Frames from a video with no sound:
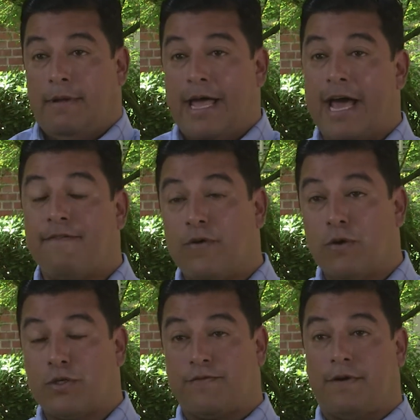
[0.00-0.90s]
Had
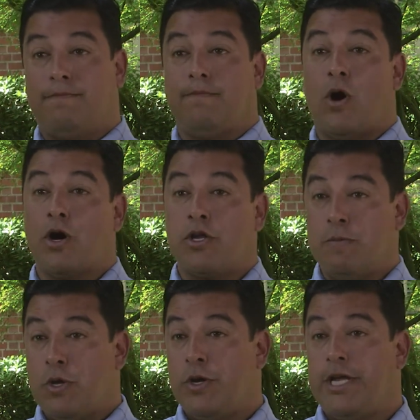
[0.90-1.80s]
folks from our
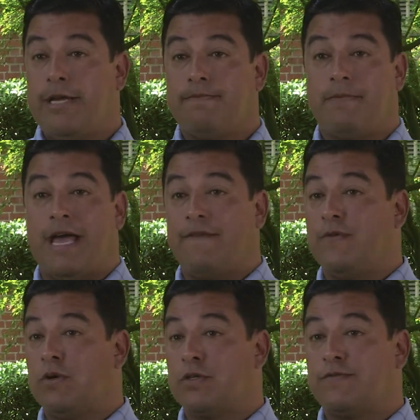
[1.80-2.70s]
community, had
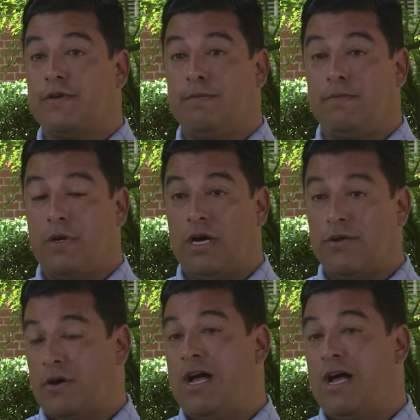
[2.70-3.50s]
folks from other